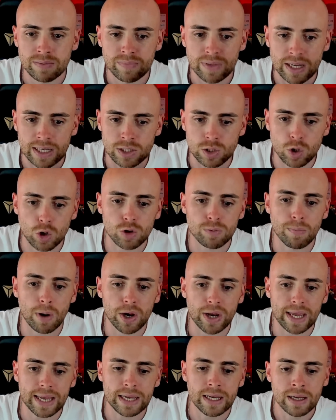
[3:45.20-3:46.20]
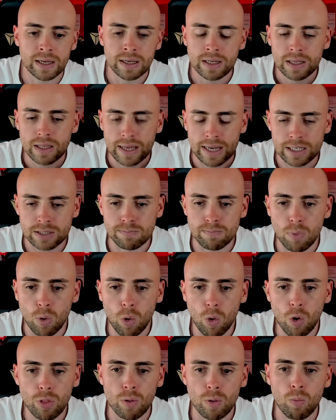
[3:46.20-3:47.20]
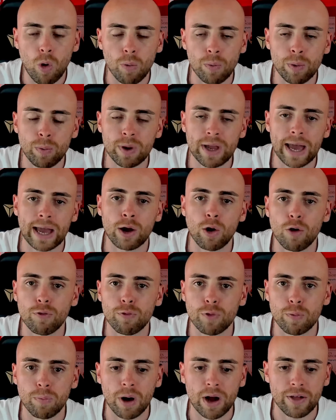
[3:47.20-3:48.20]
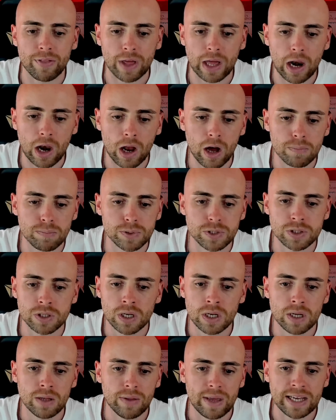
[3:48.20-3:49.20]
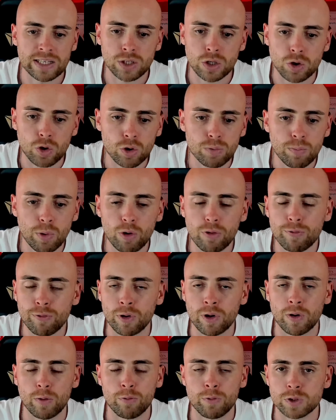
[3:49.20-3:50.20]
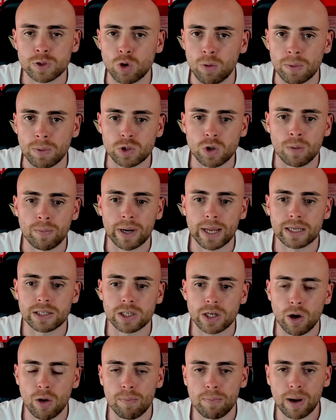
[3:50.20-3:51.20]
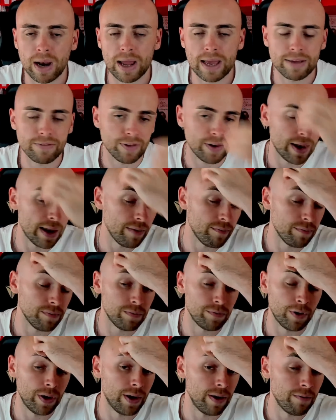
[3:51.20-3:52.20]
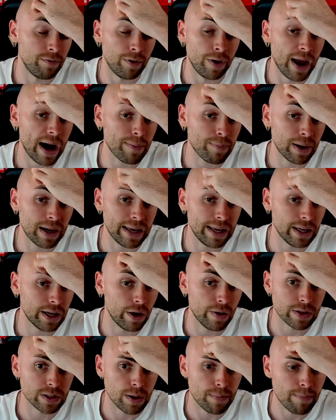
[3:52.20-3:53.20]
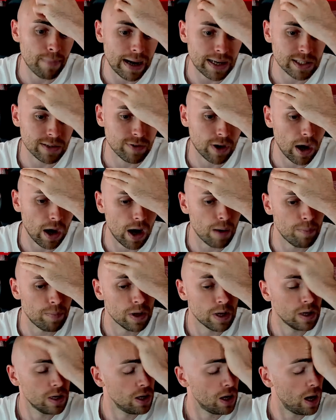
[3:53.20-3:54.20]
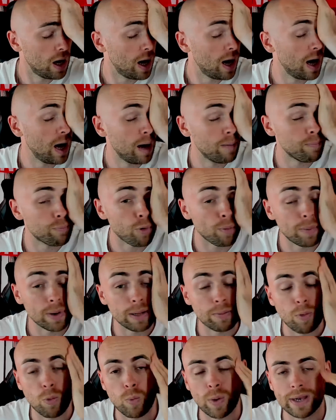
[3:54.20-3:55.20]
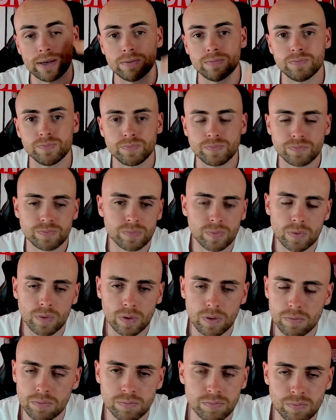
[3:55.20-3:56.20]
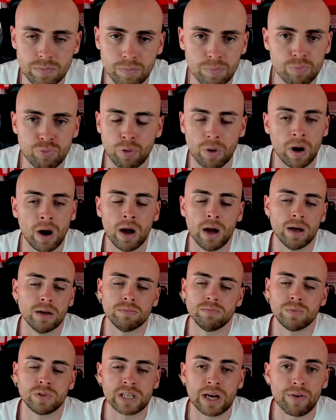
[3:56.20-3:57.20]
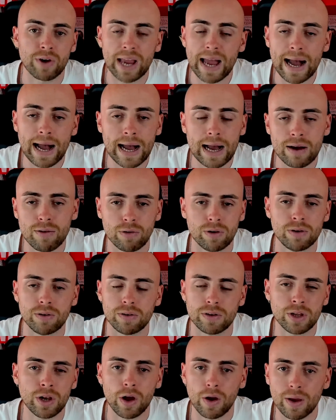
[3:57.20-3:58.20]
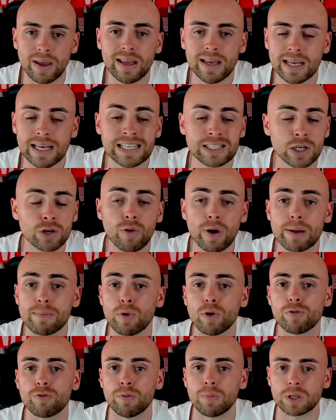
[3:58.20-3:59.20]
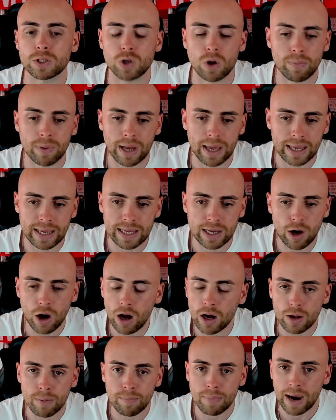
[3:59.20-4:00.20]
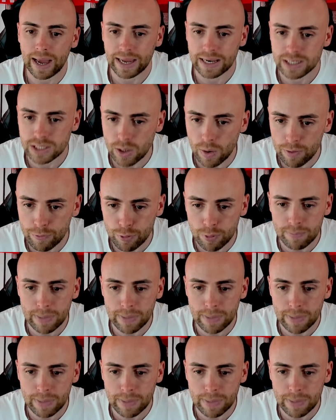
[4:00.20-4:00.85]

is good money. It's more than what we were getting offered by other clubs. It's a good move for Scott McTominay to go and play for Napoli. It's a massive club. Probably will win Serie A. And, it's a great move for McTominay. He can't complain. He's going from